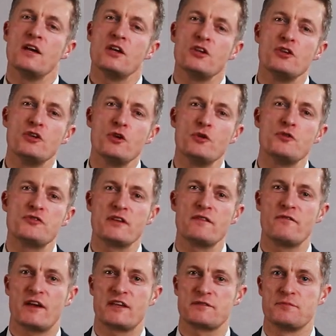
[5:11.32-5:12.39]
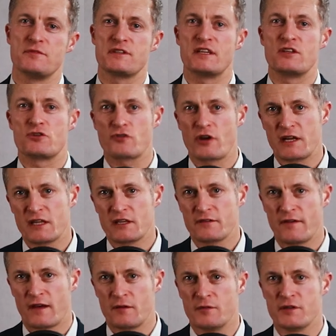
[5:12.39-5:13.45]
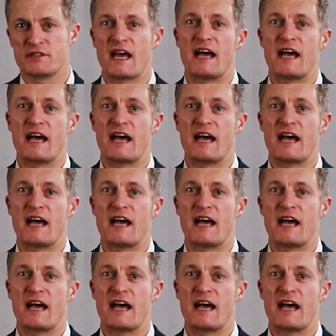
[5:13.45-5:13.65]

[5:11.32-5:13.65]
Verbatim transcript: Use the investment in training and development